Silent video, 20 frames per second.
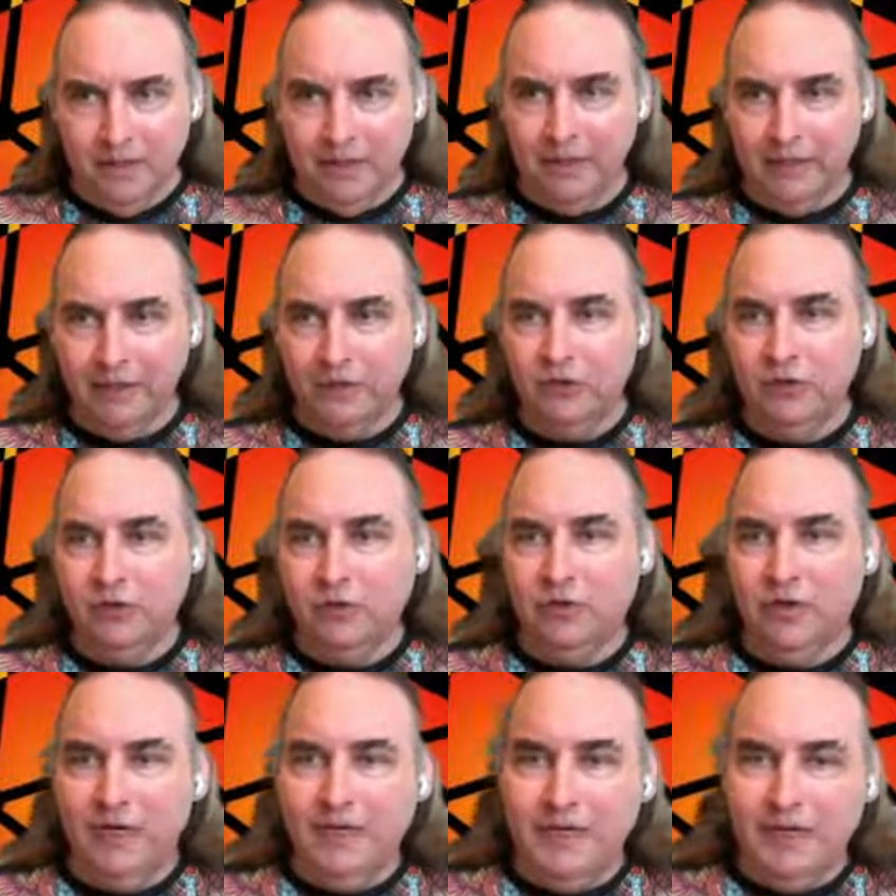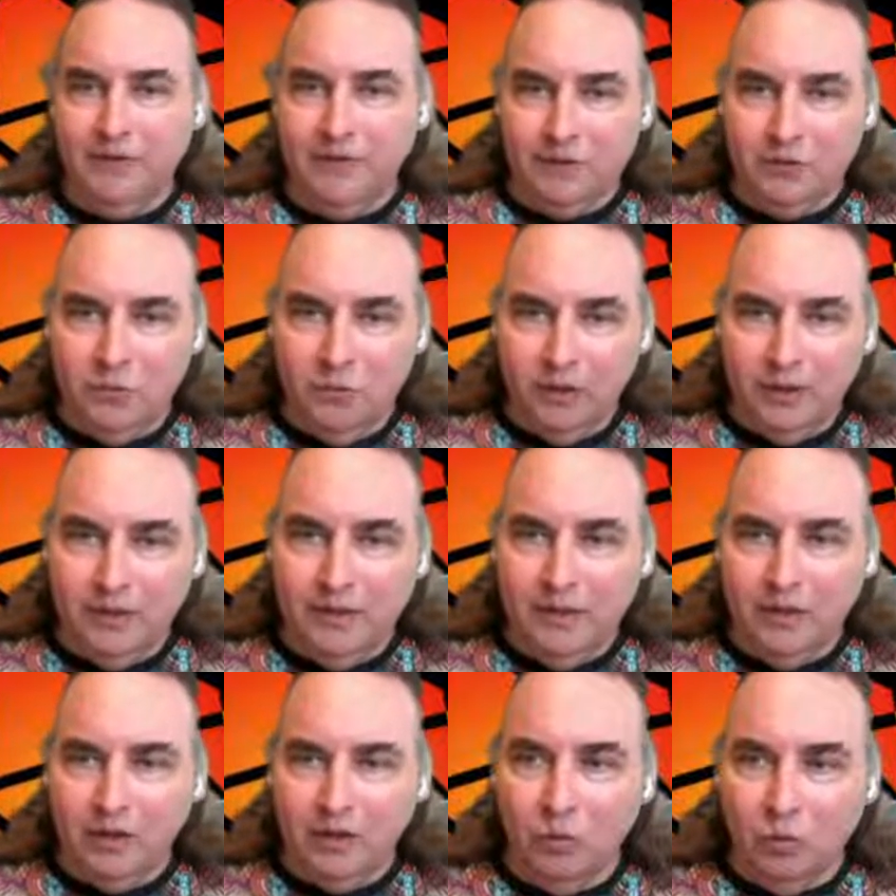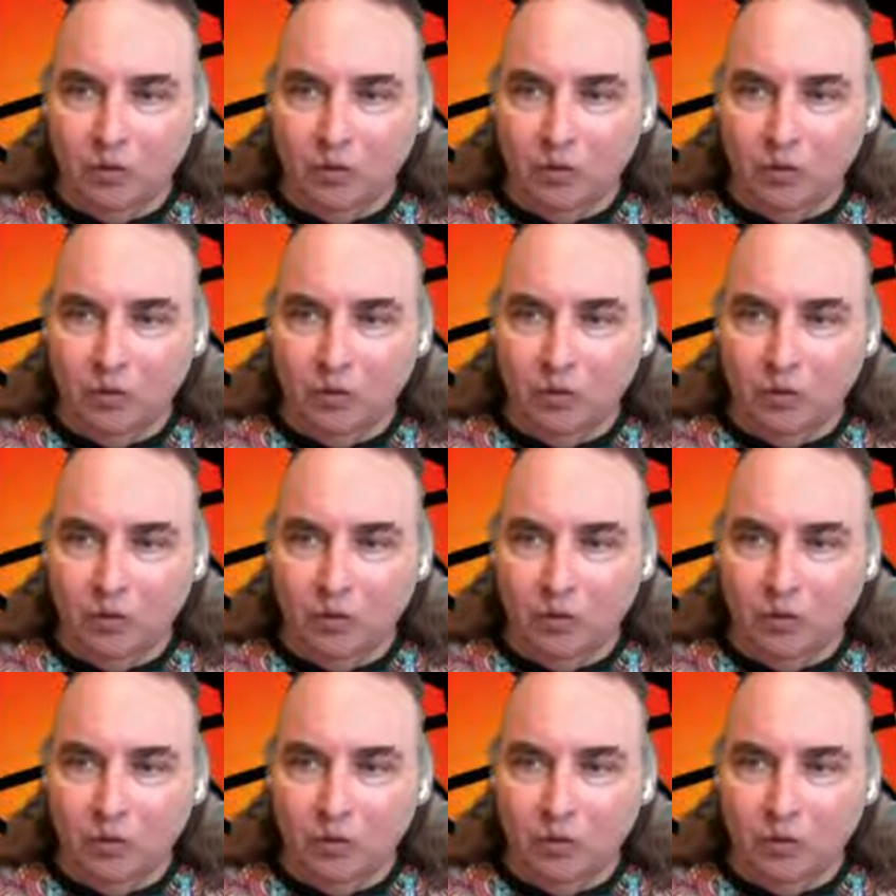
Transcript: It's just trying to get this one little